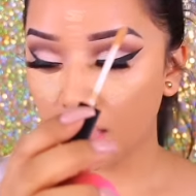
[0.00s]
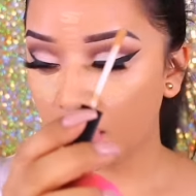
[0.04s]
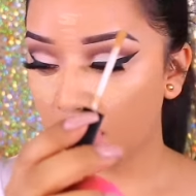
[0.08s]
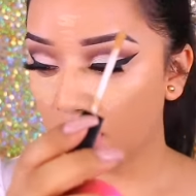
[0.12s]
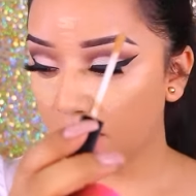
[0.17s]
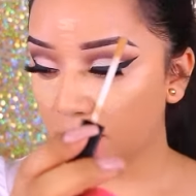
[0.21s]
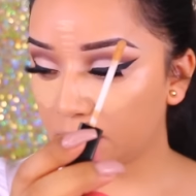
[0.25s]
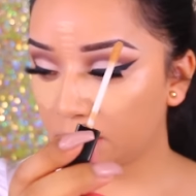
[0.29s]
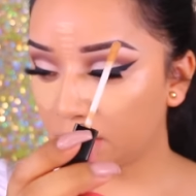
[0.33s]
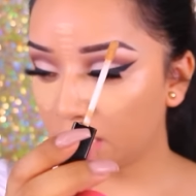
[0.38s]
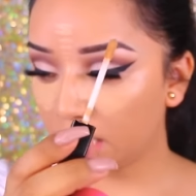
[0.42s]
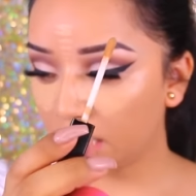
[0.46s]

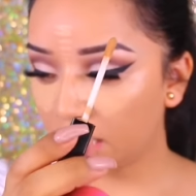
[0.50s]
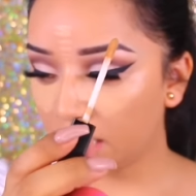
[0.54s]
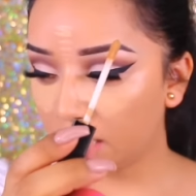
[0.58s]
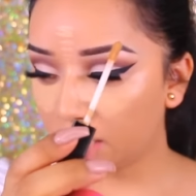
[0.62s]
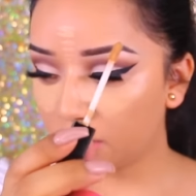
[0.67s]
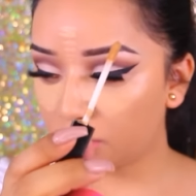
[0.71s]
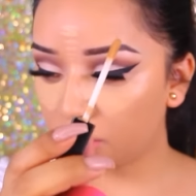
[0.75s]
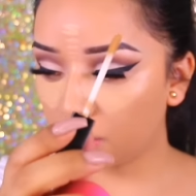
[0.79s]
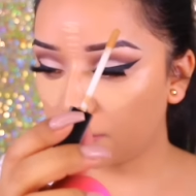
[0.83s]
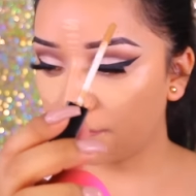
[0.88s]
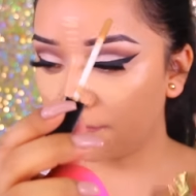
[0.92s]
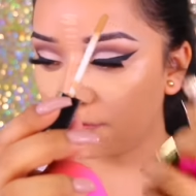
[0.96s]
It's
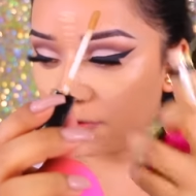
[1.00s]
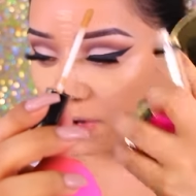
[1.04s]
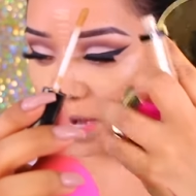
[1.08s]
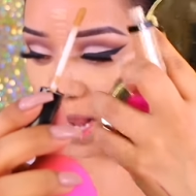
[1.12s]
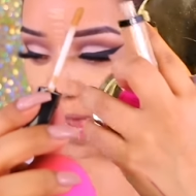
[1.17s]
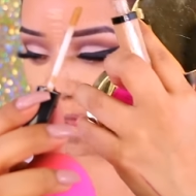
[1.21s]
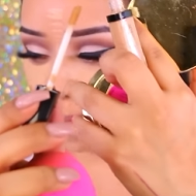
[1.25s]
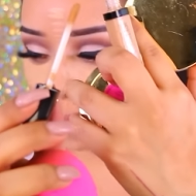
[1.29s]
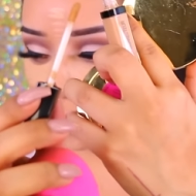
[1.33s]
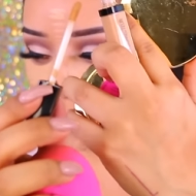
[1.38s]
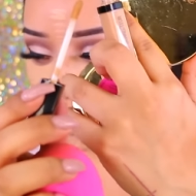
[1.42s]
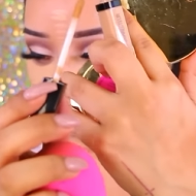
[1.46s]
a doe foot
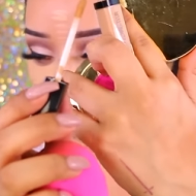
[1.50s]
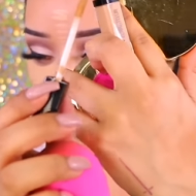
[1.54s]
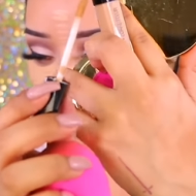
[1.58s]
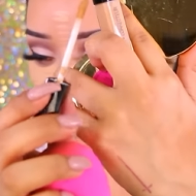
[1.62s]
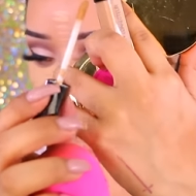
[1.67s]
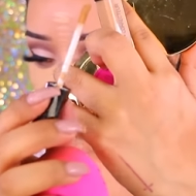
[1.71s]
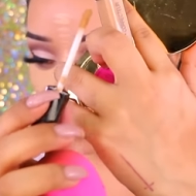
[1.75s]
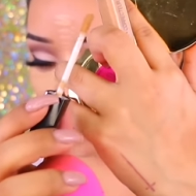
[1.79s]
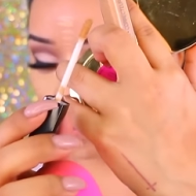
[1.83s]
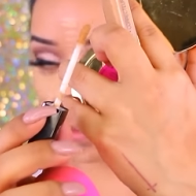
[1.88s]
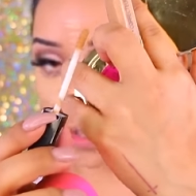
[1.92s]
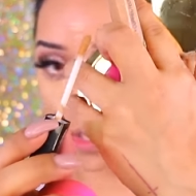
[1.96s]

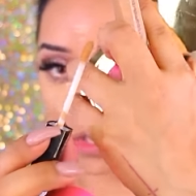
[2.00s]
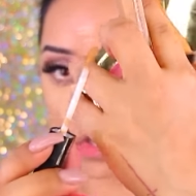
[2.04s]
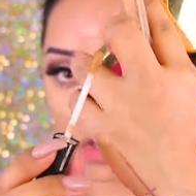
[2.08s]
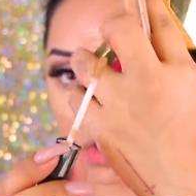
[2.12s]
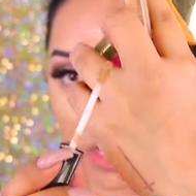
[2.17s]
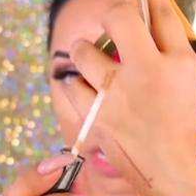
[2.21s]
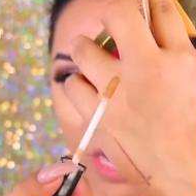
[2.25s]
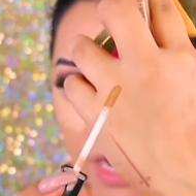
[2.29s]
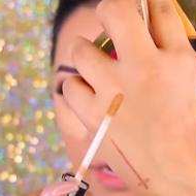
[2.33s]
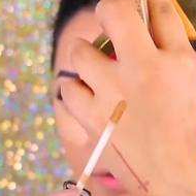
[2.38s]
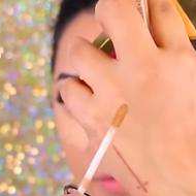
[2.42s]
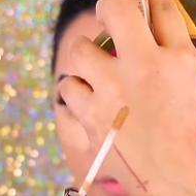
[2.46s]
applicator, which
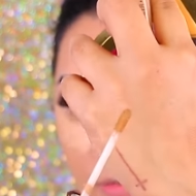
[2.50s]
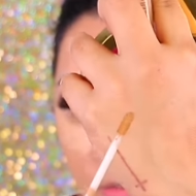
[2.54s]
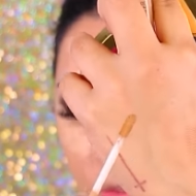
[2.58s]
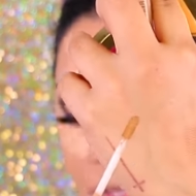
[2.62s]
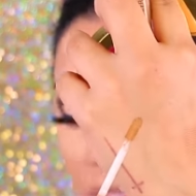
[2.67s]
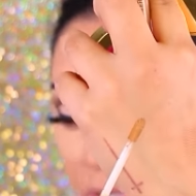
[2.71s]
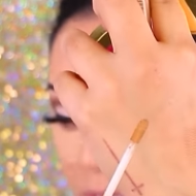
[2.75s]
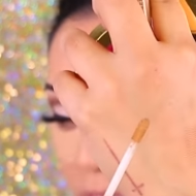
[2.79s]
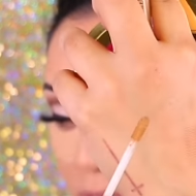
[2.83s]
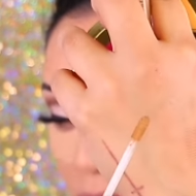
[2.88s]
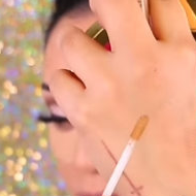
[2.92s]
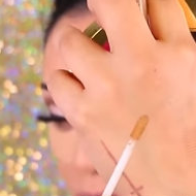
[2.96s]
I
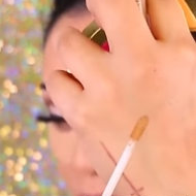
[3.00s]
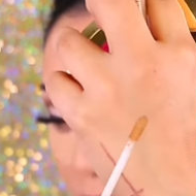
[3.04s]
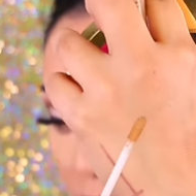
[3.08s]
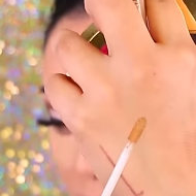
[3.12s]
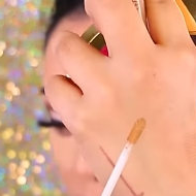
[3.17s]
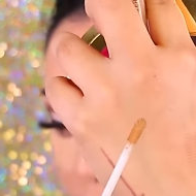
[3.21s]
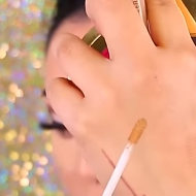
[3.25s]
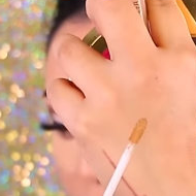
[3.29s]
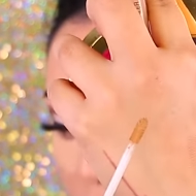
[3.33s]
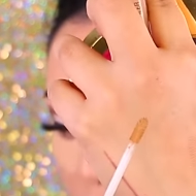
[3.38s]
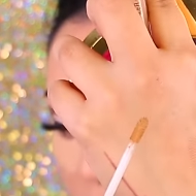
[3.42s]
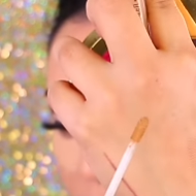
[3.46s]
really
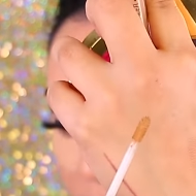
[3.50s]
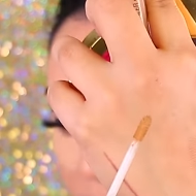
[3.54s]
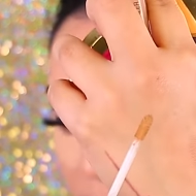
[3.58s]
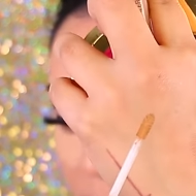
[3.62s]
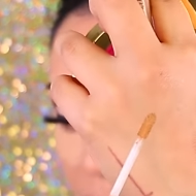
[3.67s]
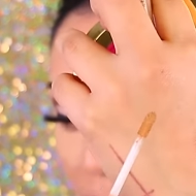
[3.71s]
like,